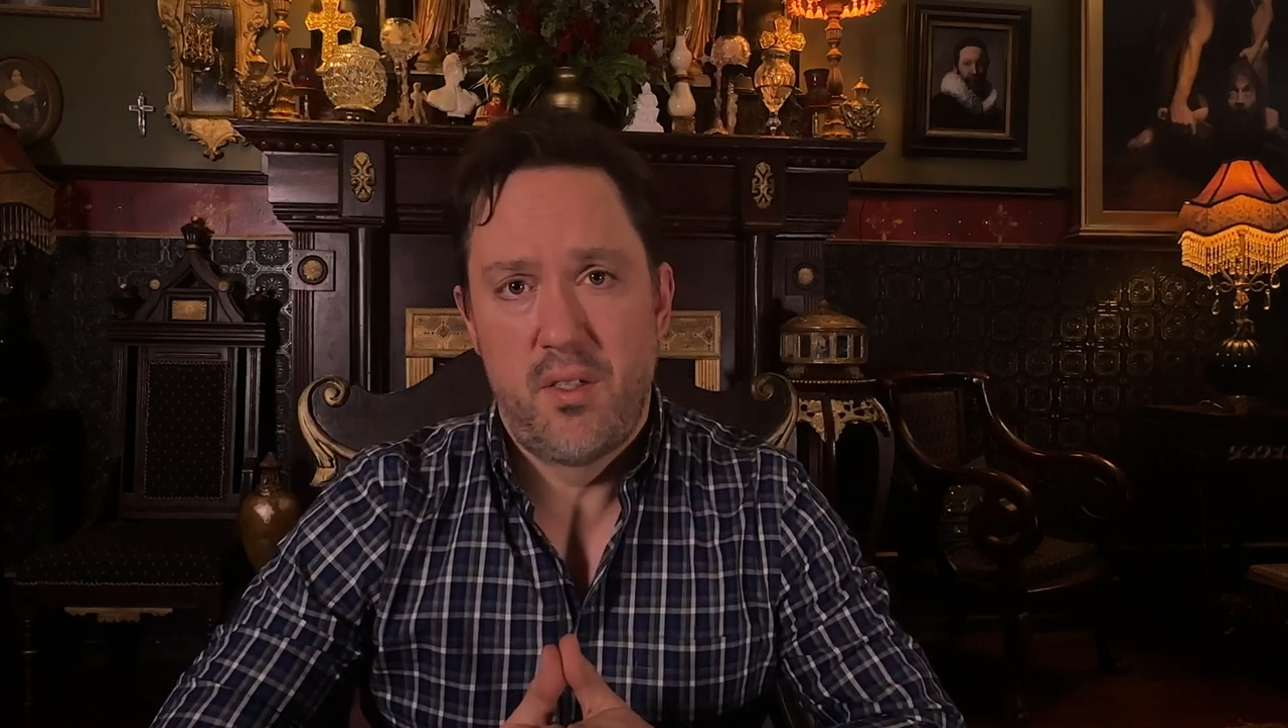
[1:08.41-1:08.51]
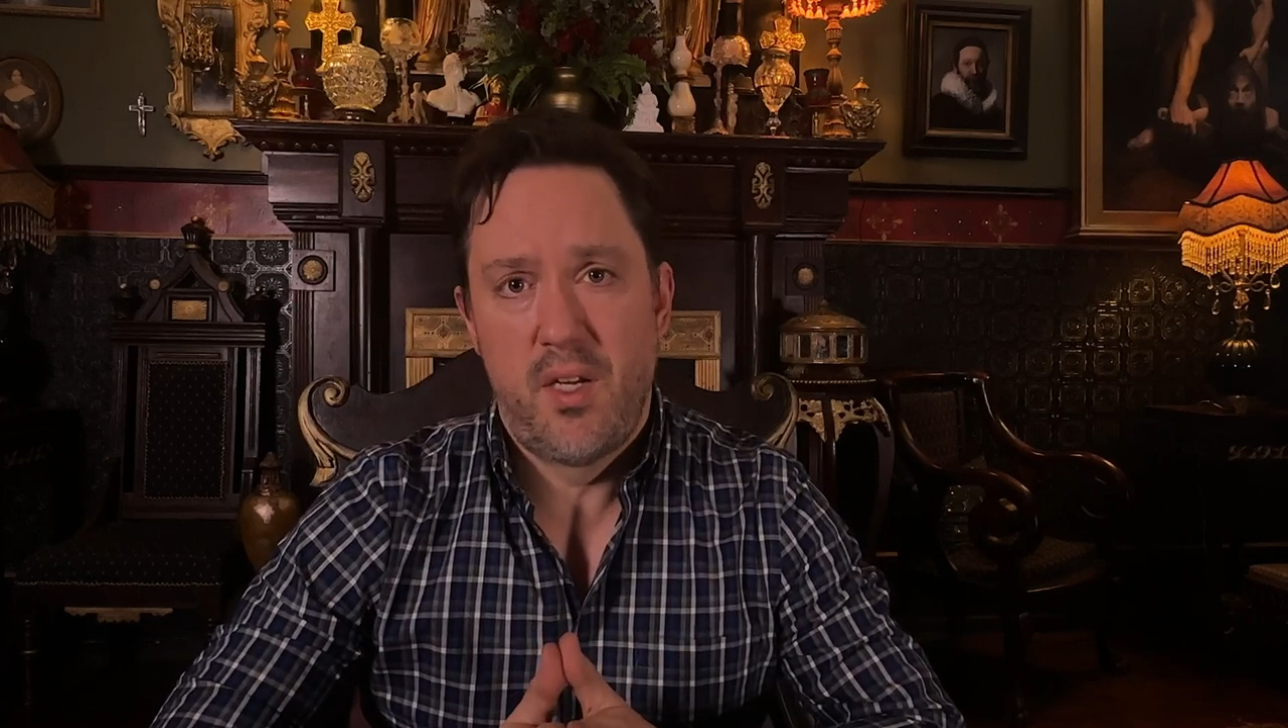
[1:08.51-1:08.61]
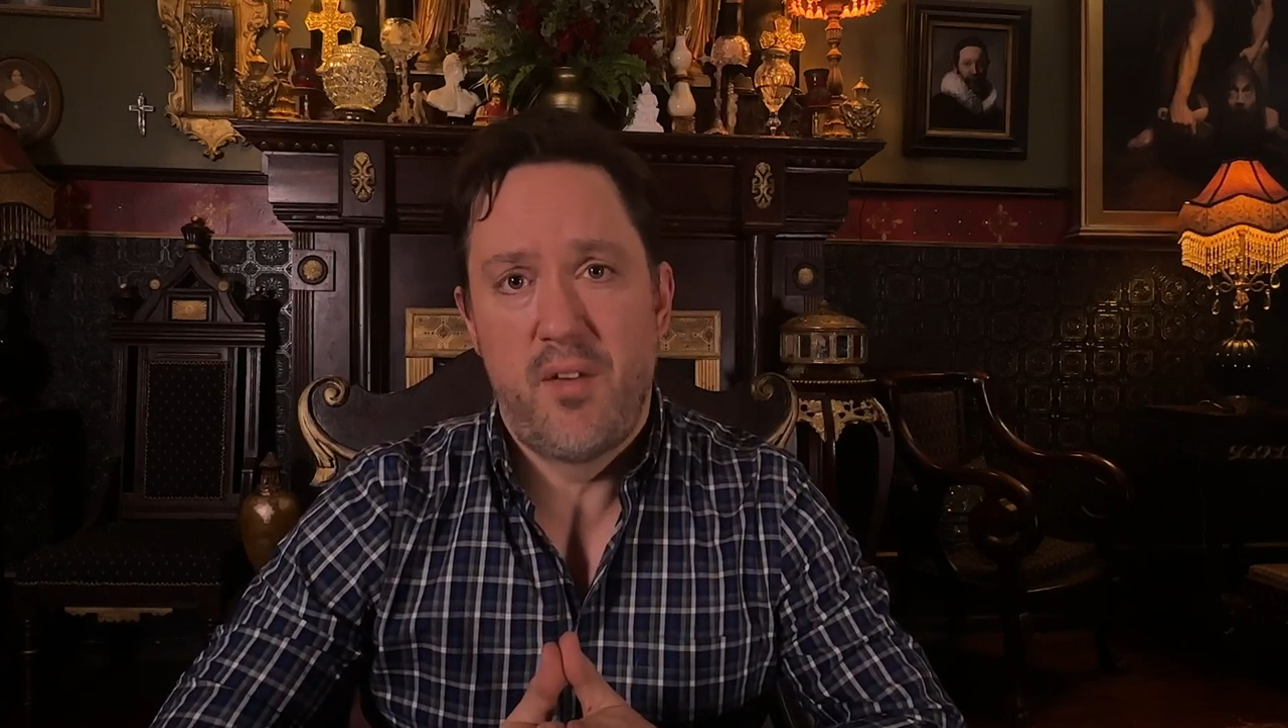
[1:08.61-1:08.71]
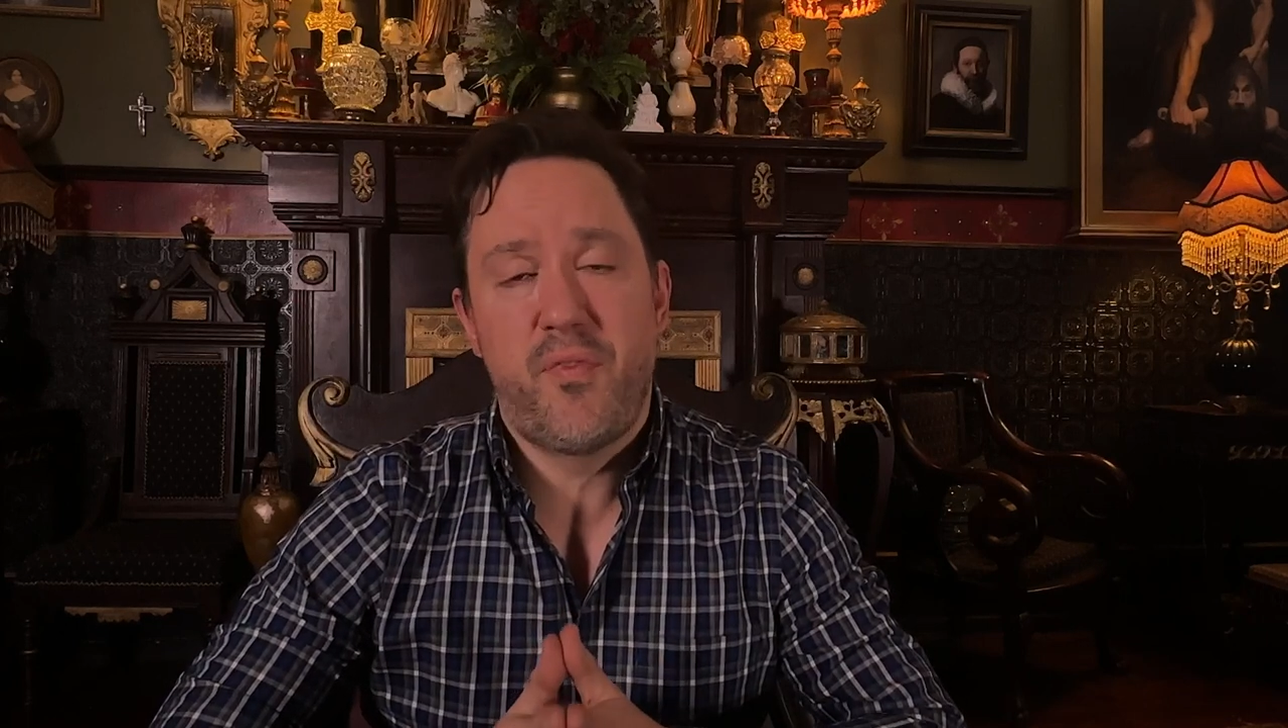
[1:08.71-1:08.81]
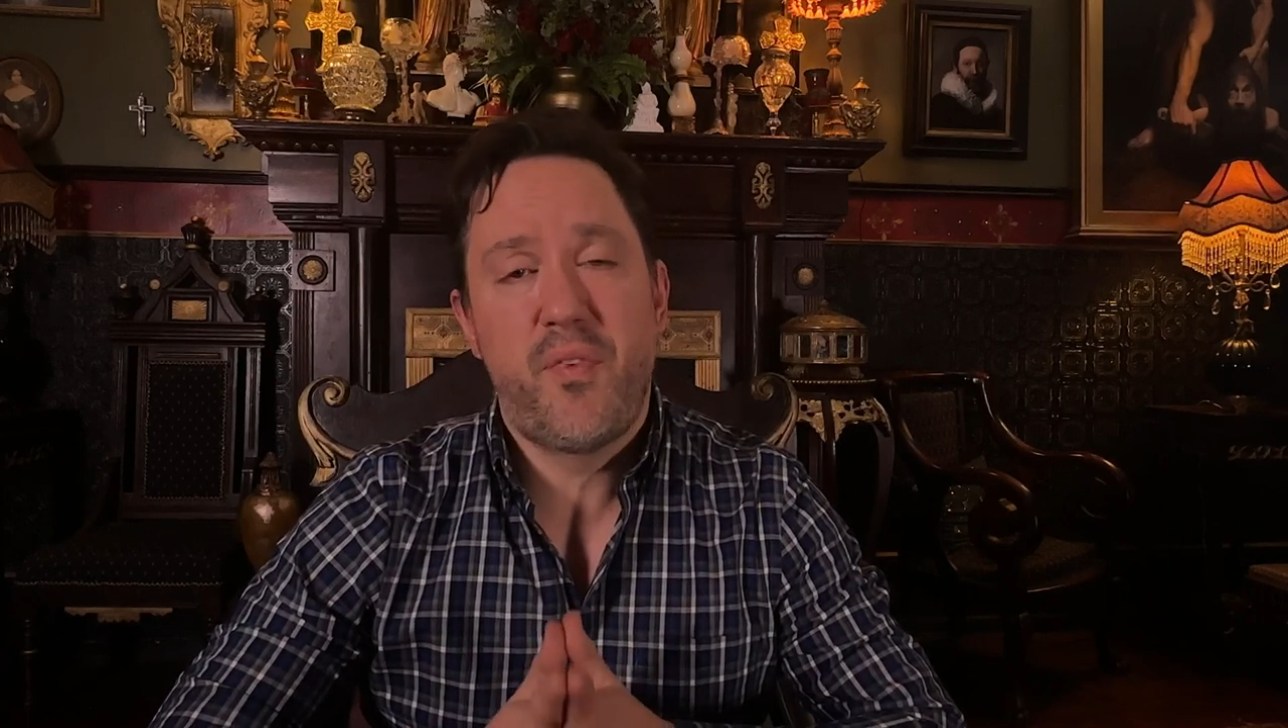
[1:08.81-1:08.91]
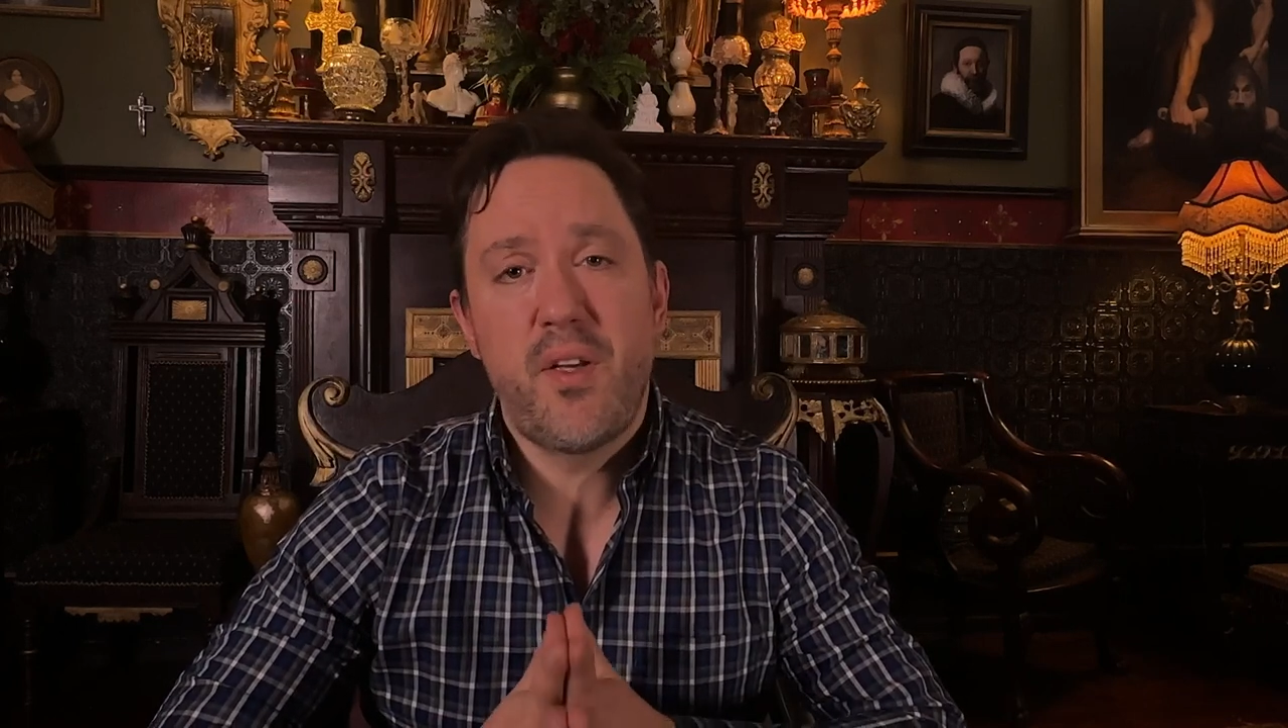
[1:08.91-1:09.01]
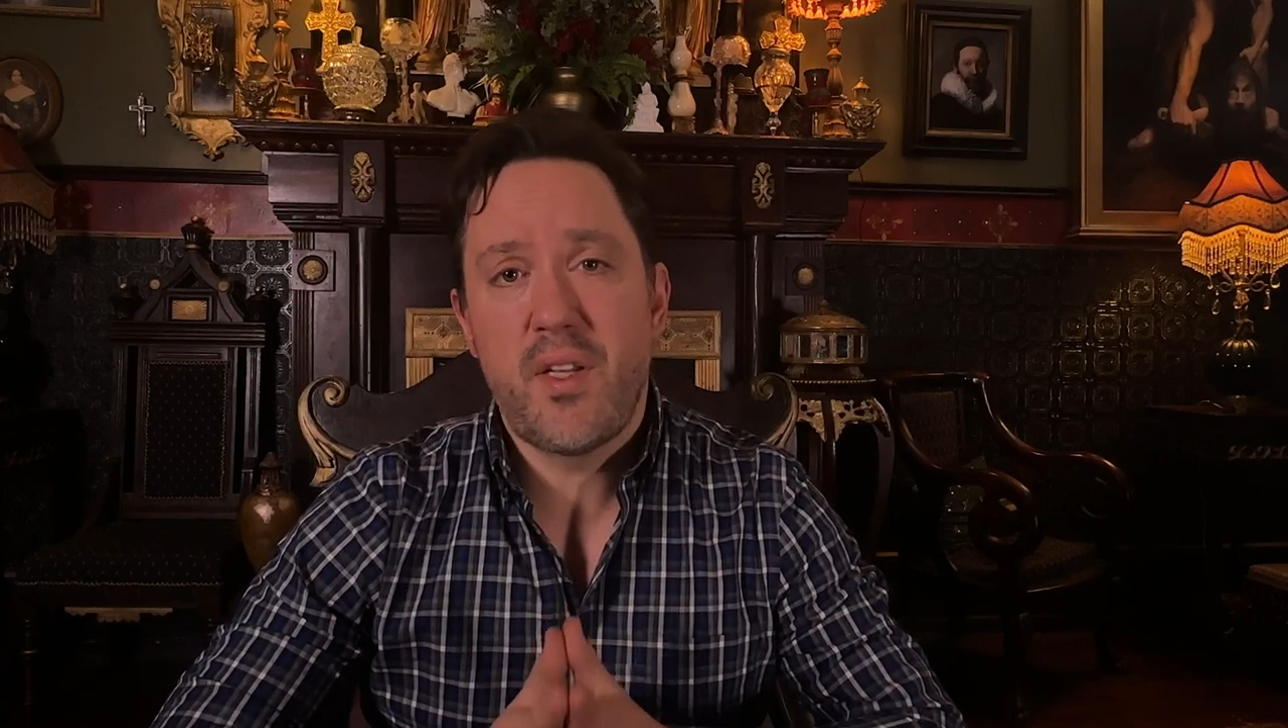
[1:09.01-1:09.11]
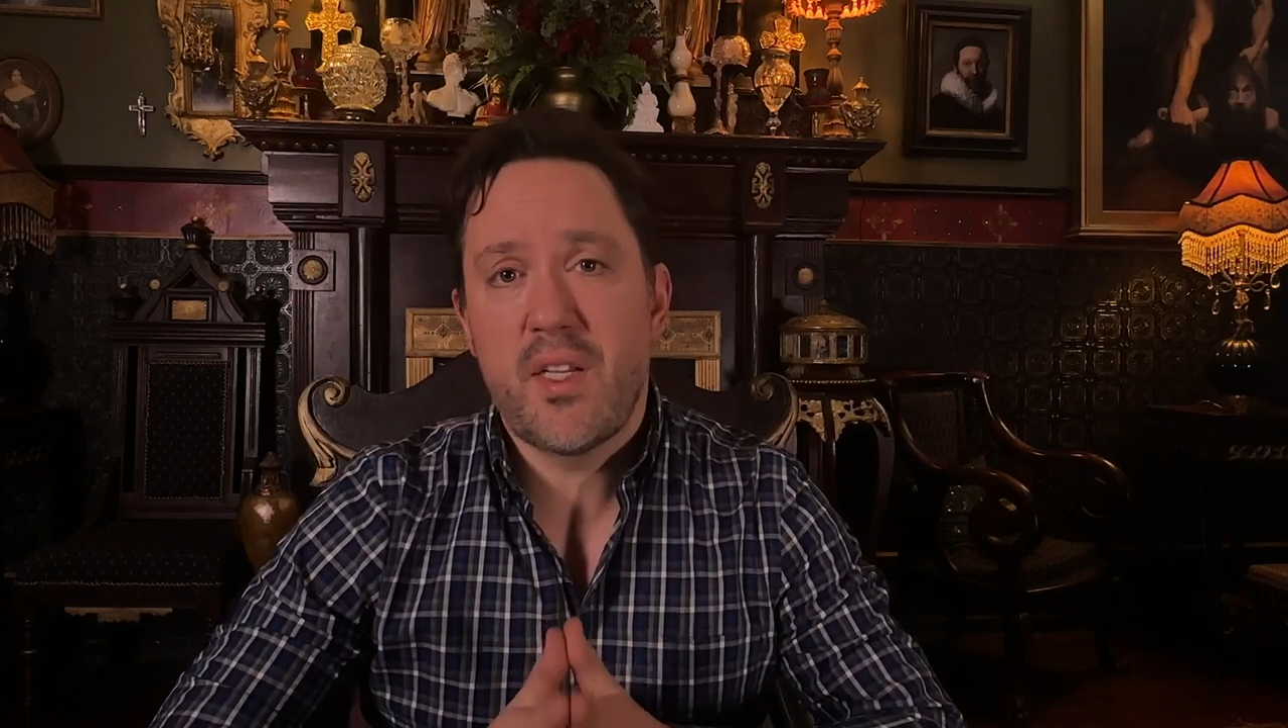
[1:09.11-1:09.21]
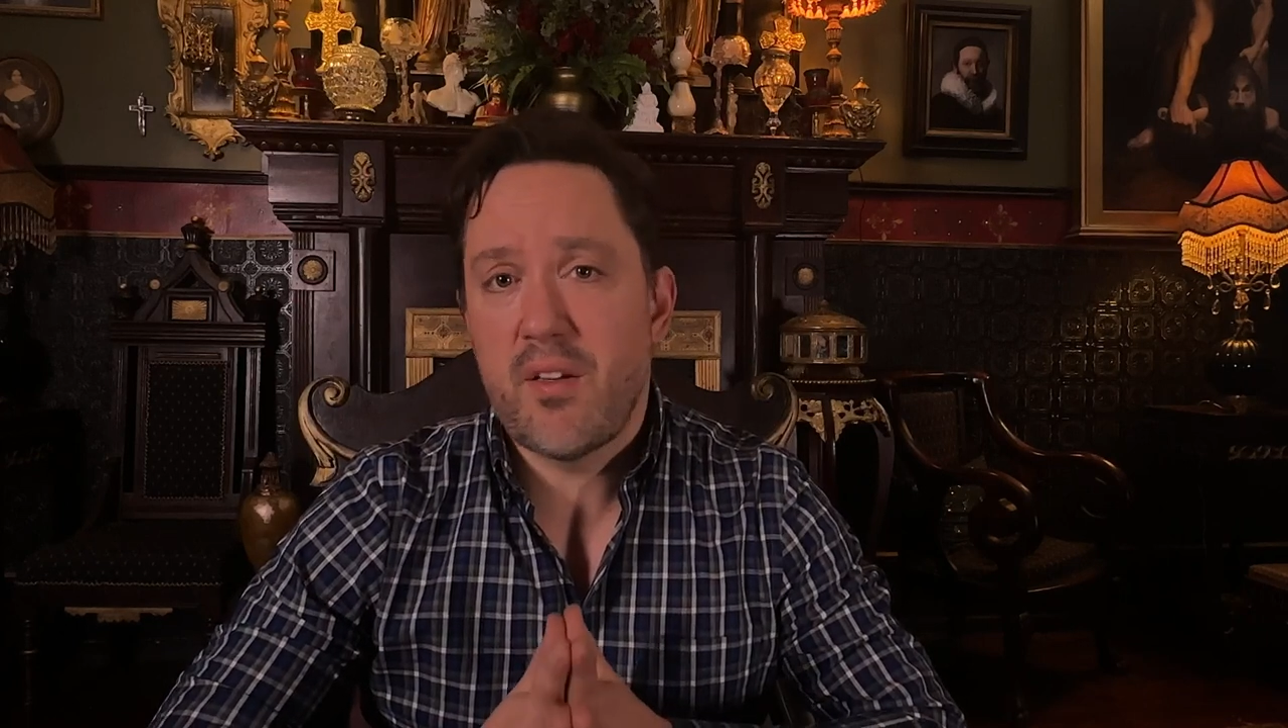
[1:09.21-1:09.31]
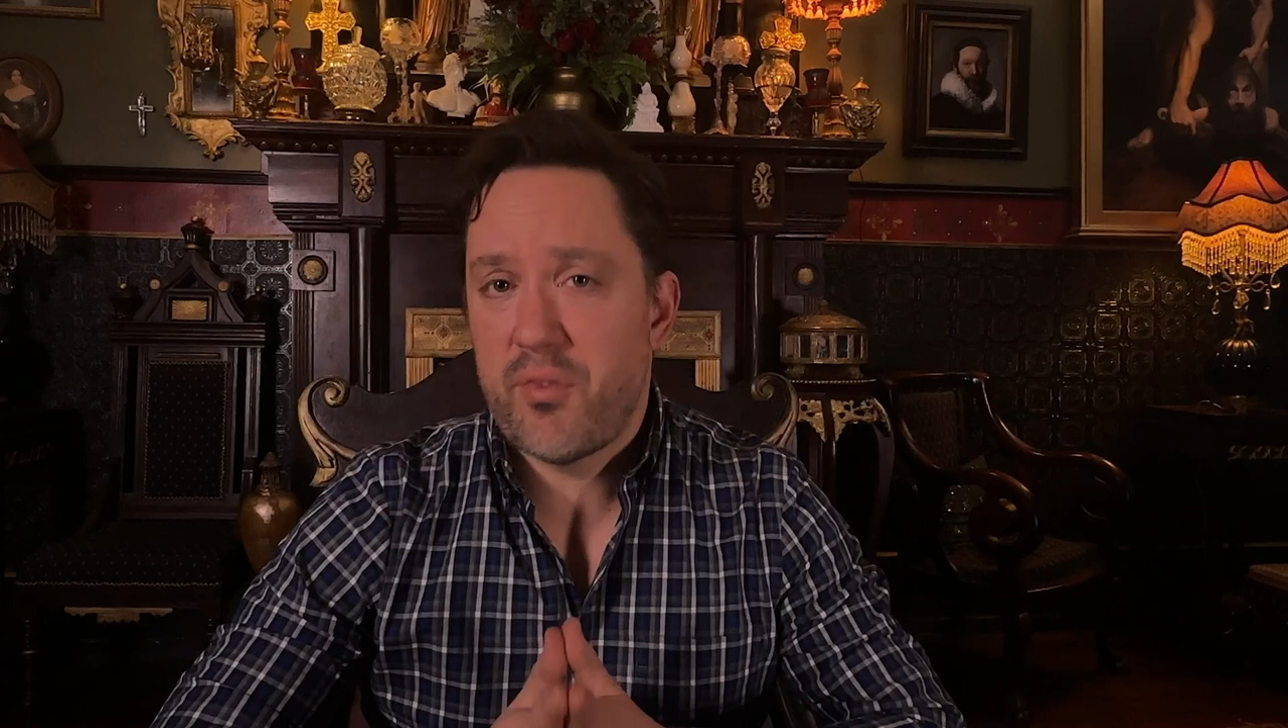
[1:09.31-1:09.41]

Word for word: and feeling that